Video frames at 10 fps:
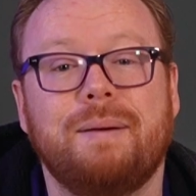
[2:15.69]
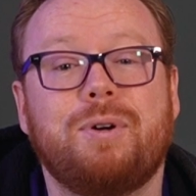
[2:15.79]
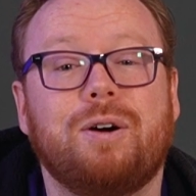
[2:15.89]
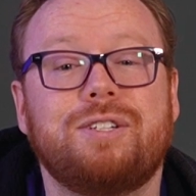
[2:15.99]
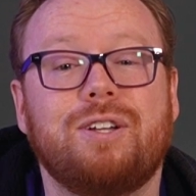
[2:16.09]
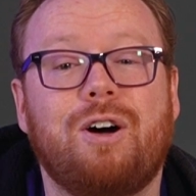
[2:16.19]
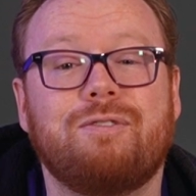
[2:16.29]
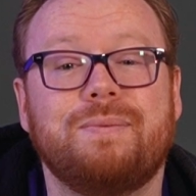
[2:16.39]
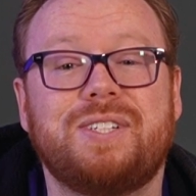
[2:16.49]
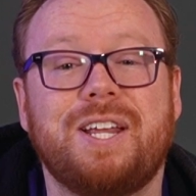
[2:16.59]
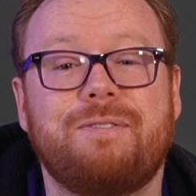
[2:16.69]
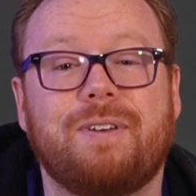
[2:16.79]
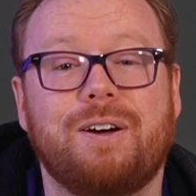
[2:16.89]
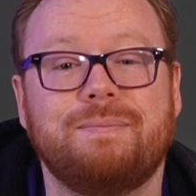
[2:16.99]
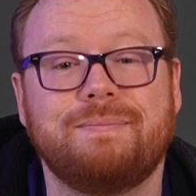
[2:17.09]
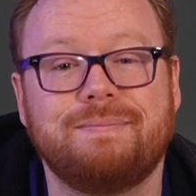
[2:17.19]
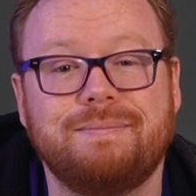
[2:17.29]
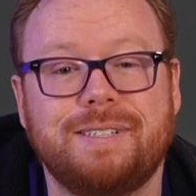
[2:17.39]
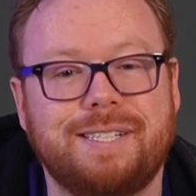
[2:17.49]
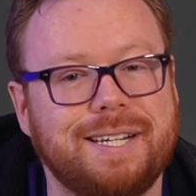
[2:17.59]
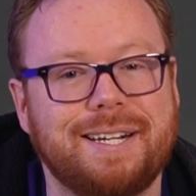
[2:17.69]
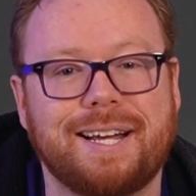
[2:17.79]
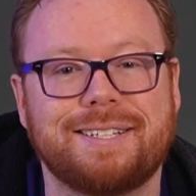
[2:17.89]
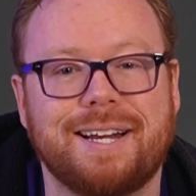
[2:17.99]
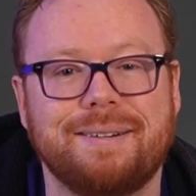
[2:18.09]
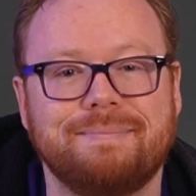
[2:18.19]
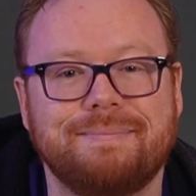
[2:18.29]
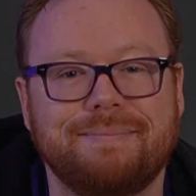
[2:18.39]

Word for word: I'm Carson Long from SynthFlow. See you next time.